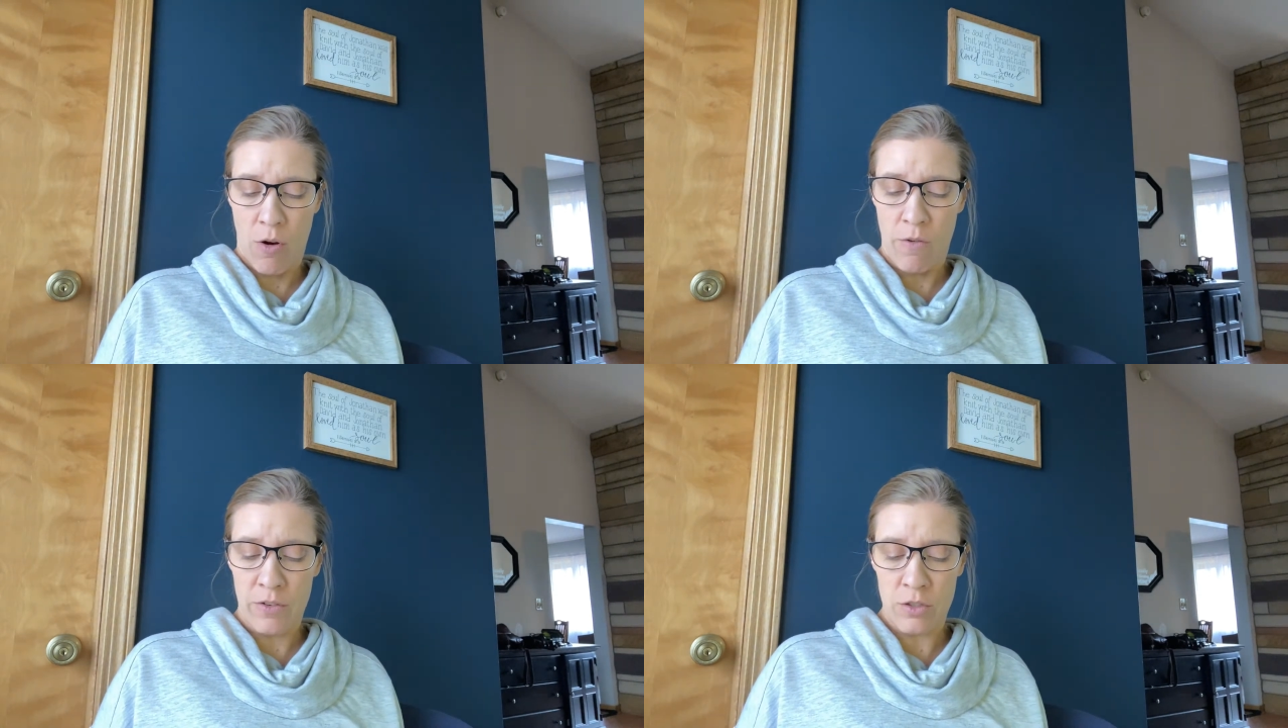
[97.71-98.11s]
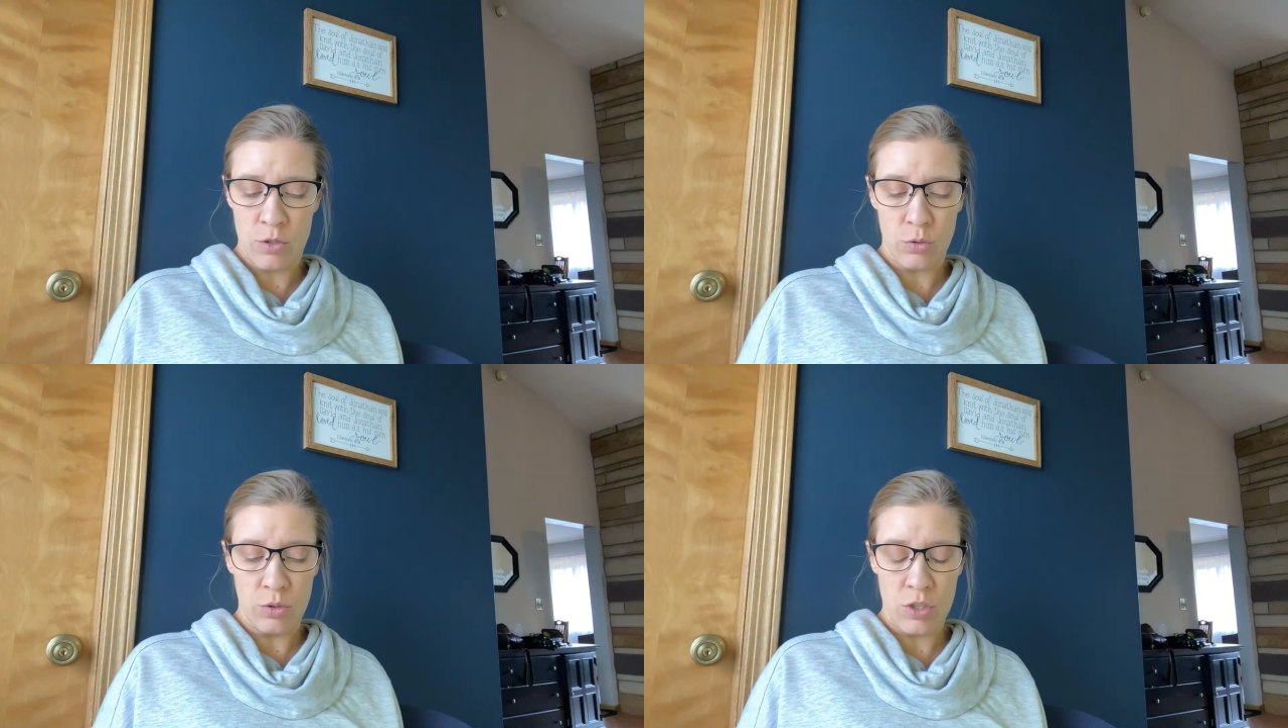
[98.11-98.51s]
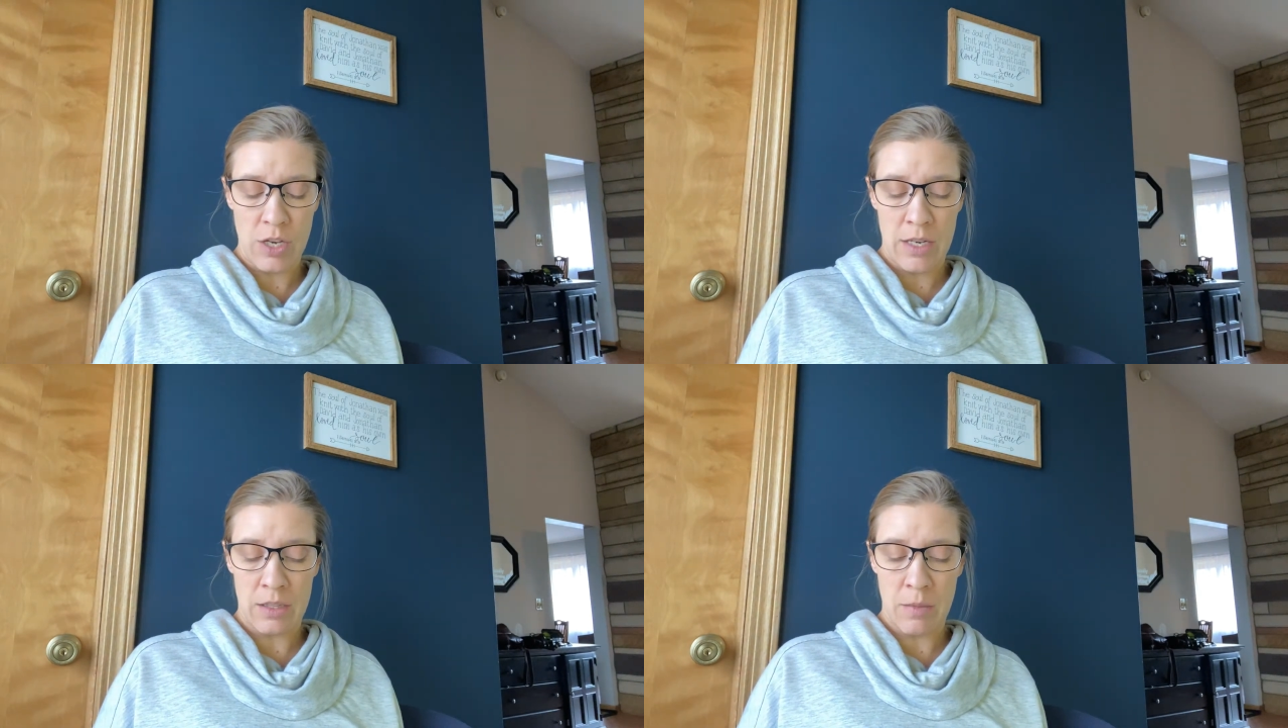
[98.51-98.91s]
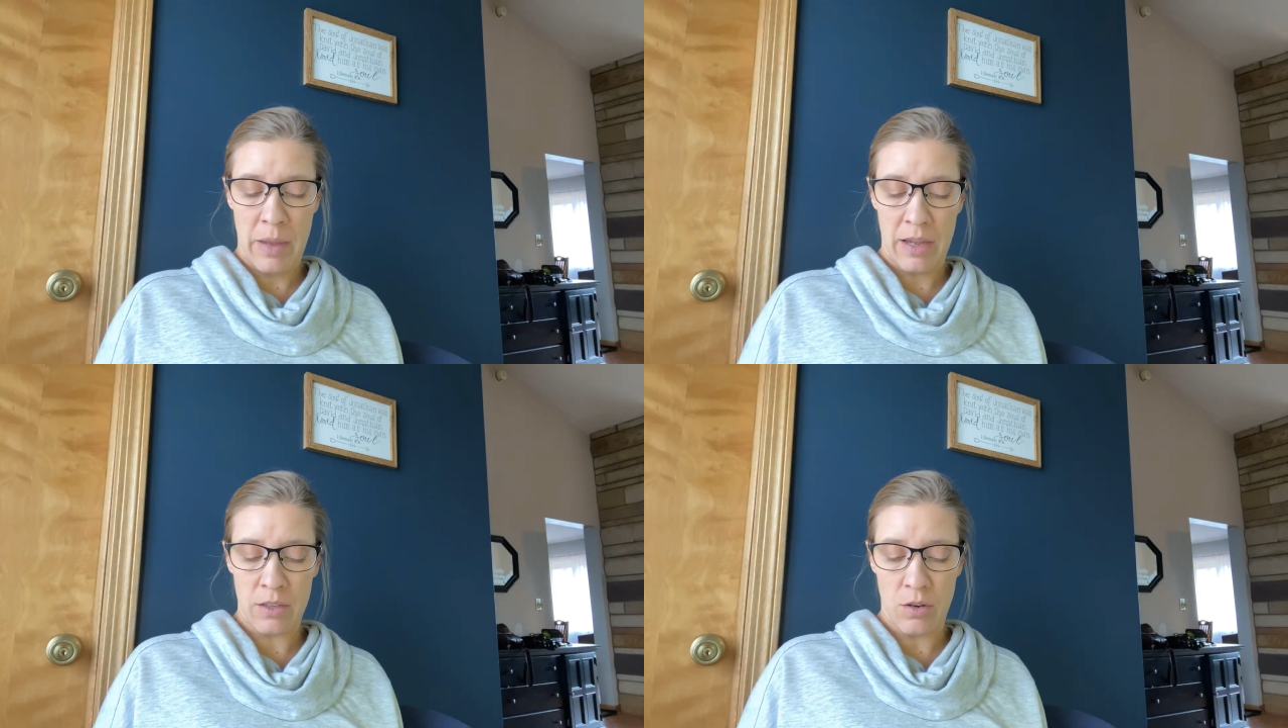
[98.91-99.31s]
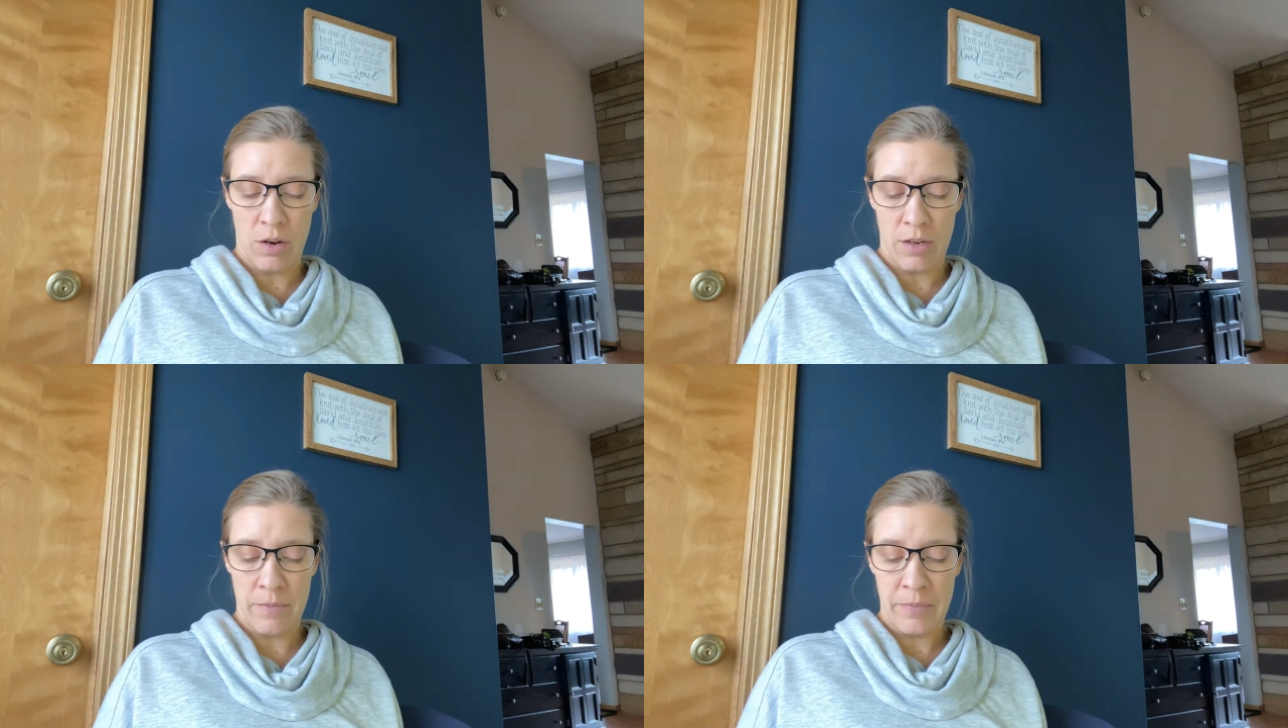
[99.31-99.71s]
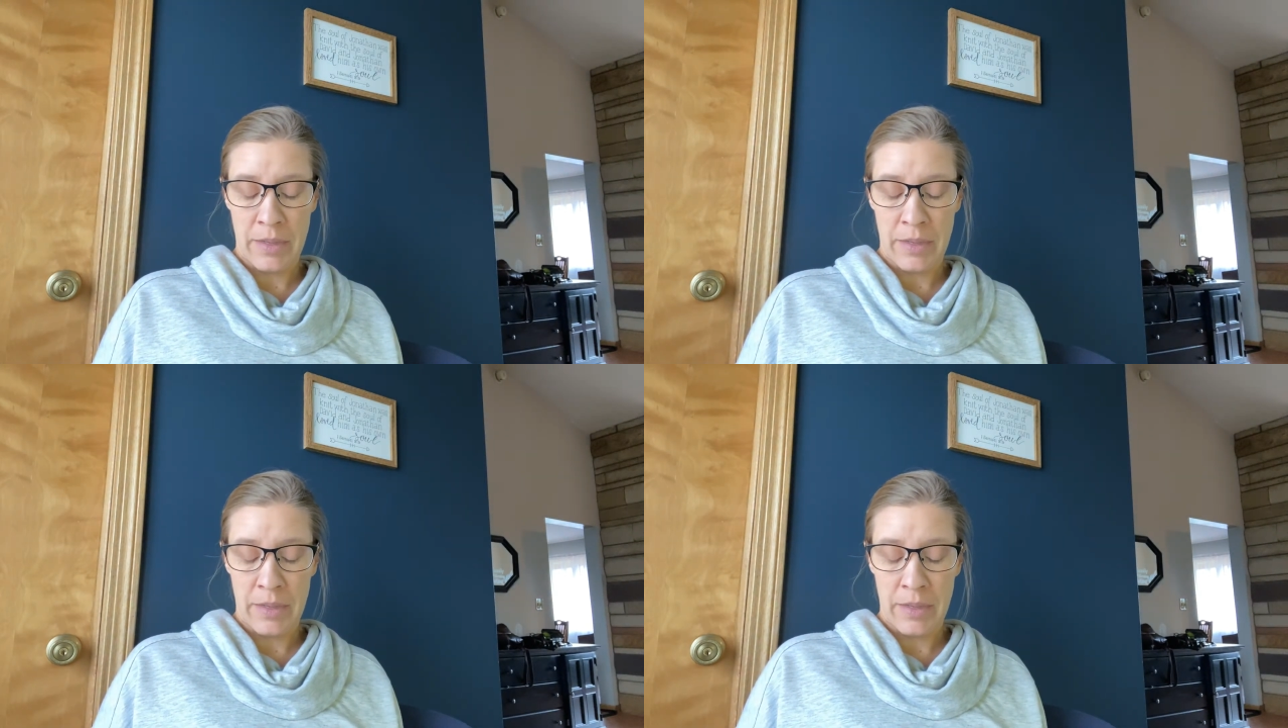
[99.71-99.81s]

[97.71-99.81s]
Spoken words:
over the tool shed in the backyard.